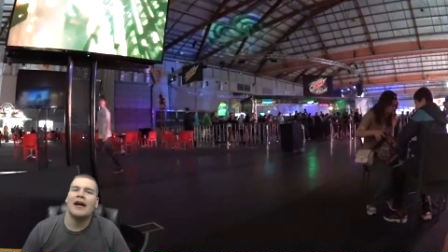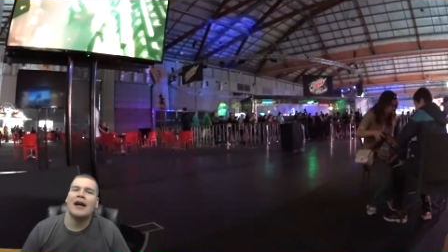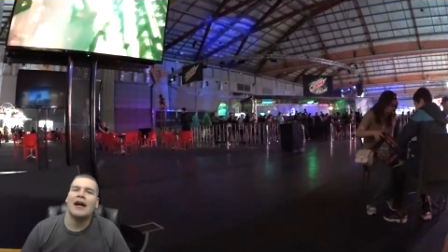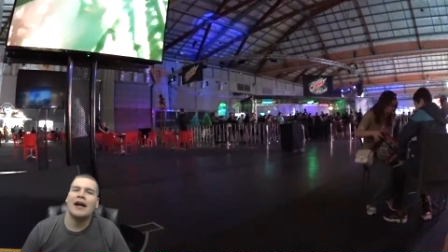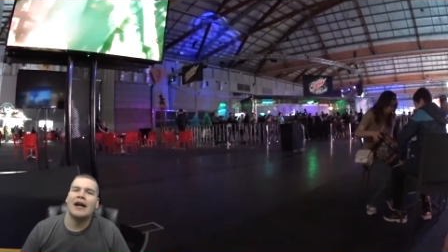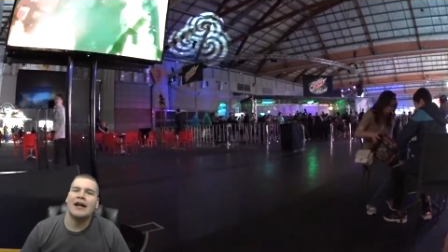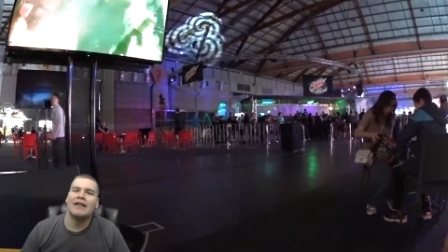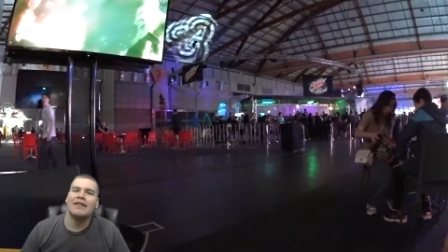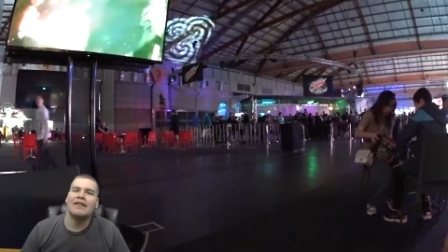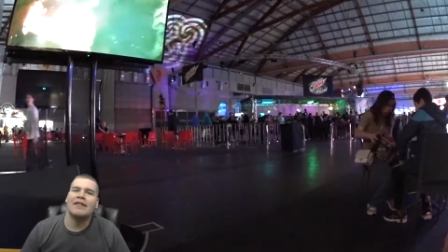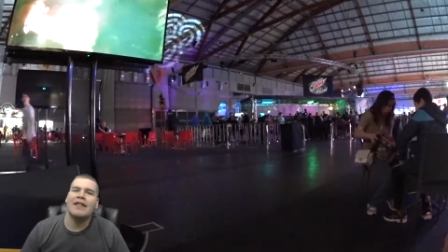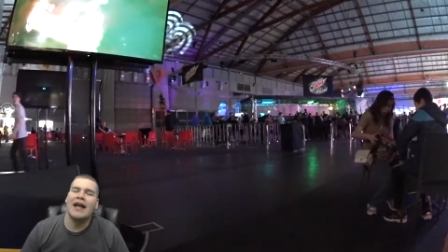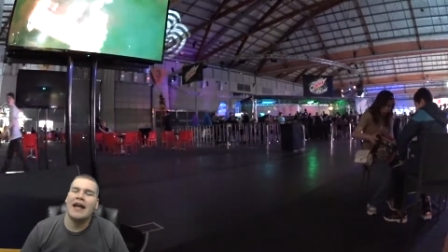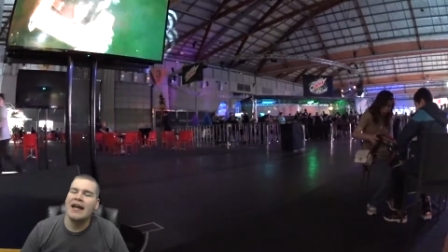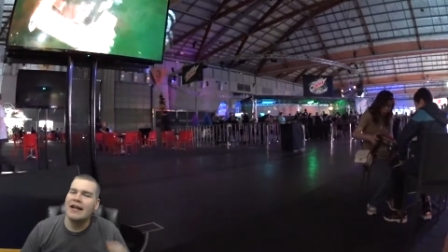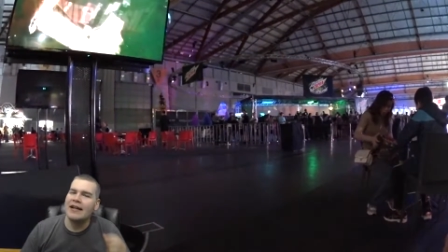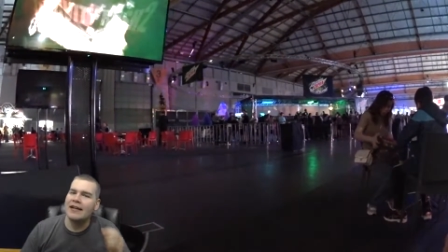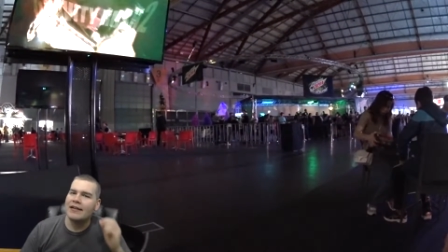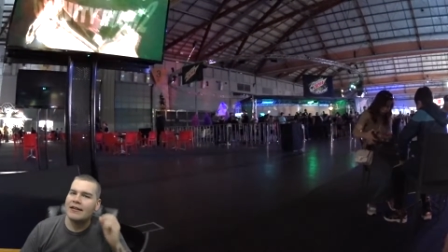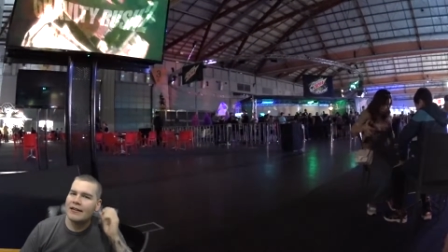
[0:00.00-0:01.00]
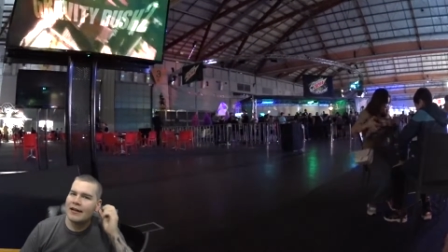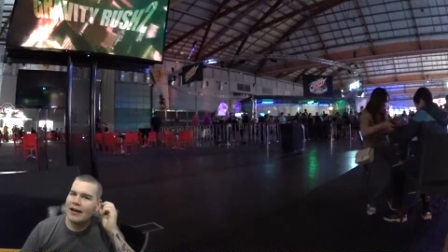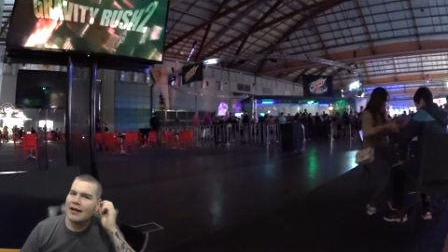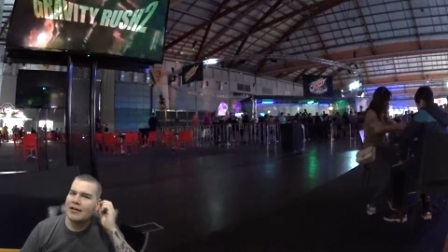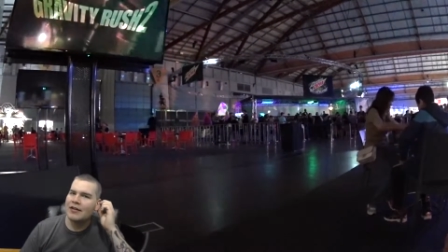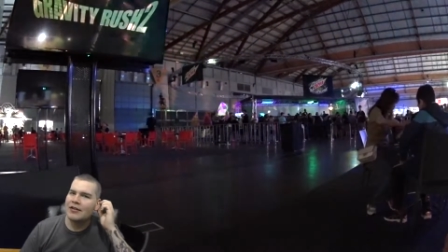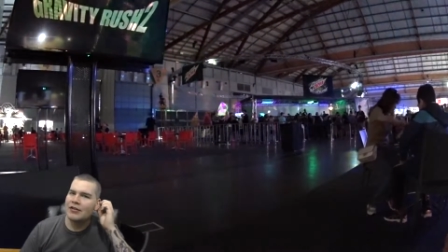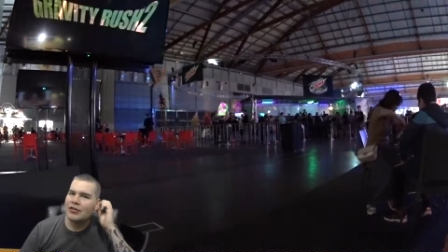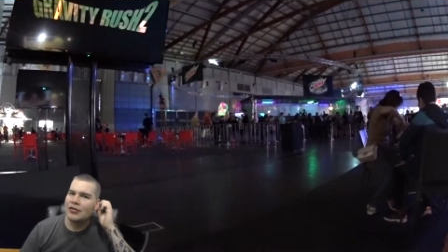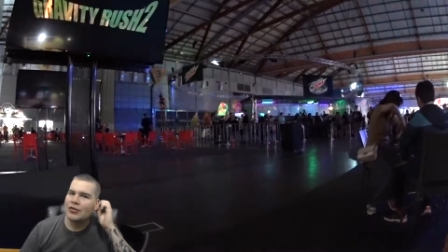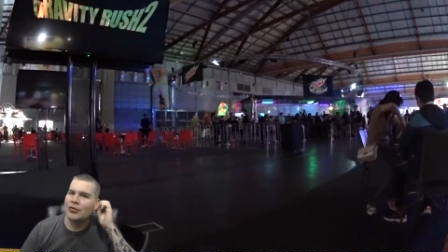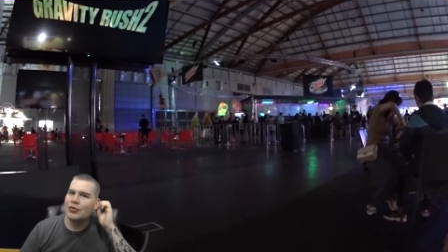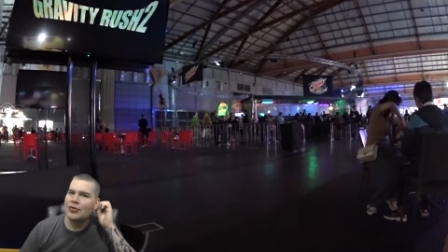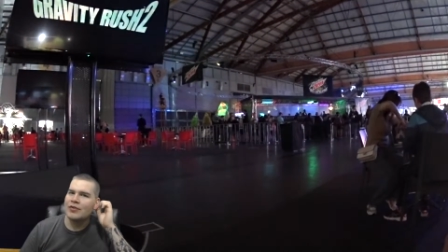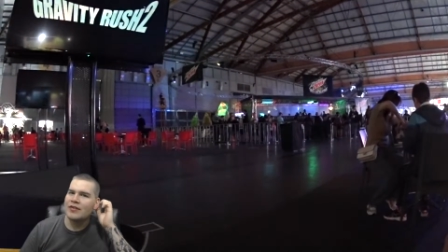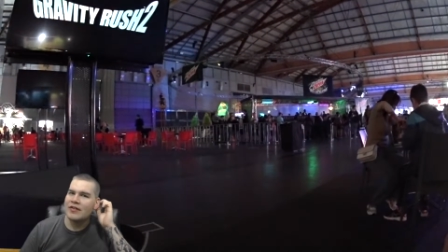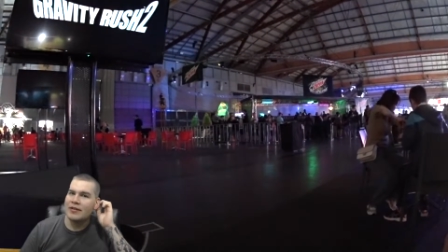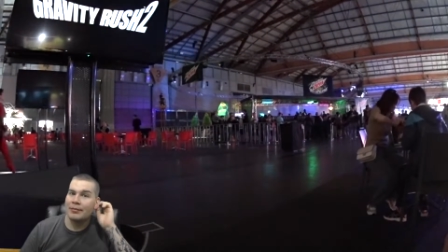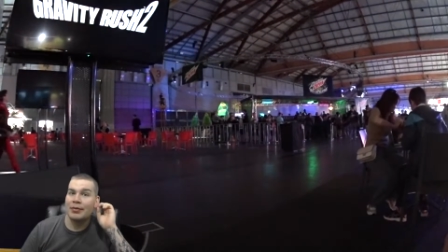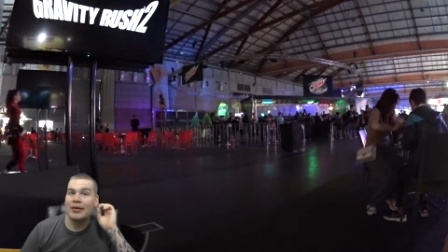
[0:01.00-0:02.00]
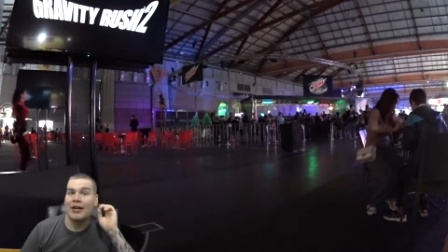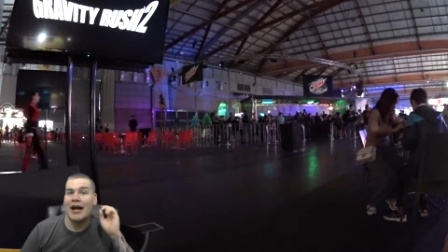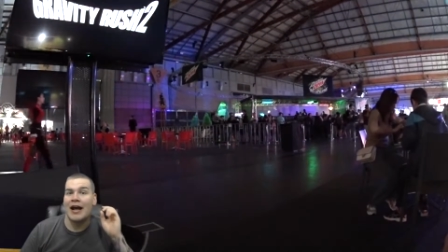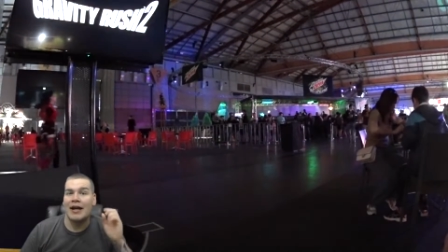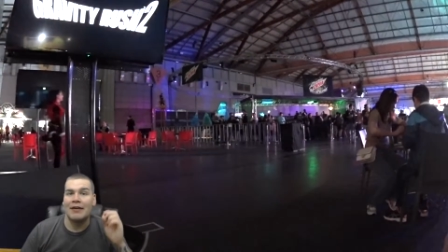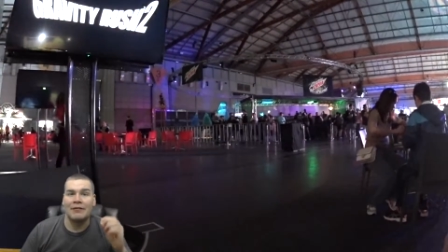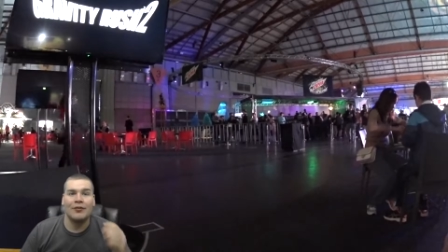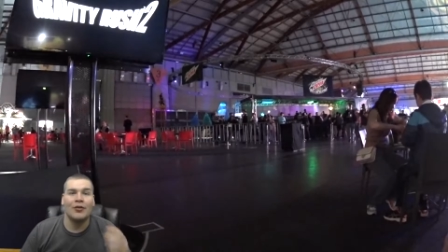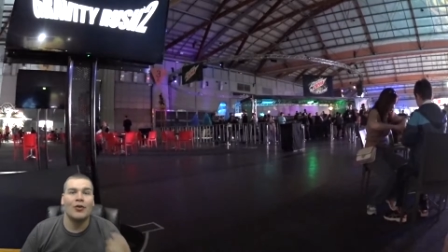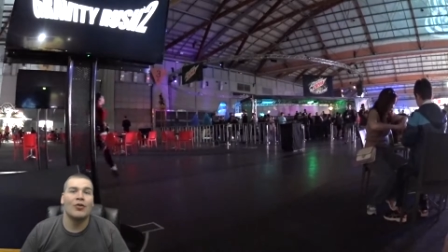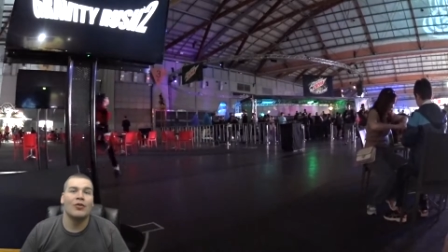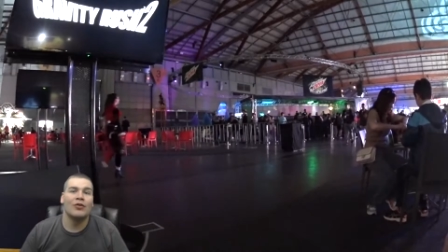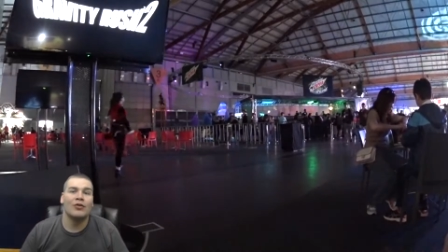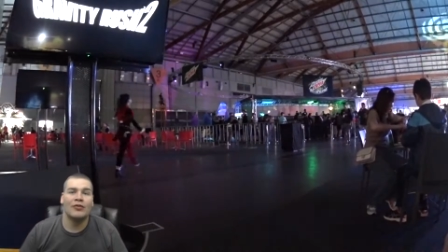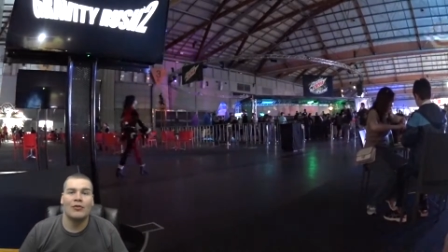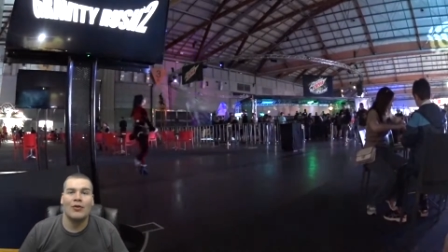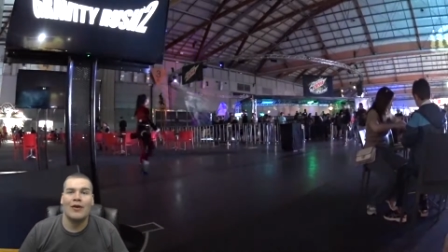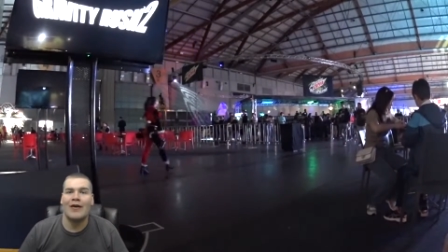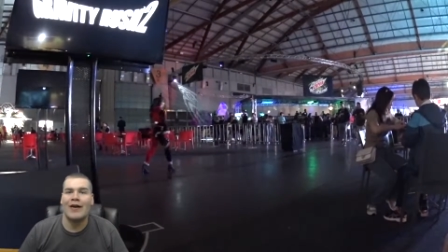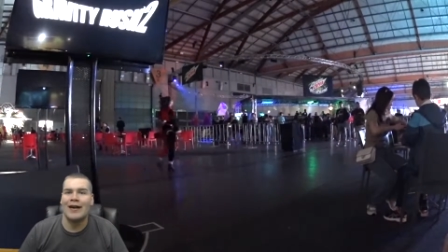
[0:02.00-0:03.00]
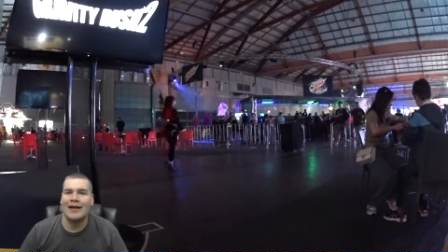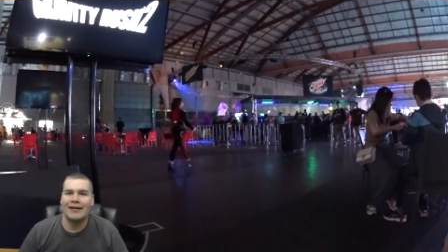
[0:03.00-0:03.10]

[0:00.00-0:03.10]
uh, they do supply for all Square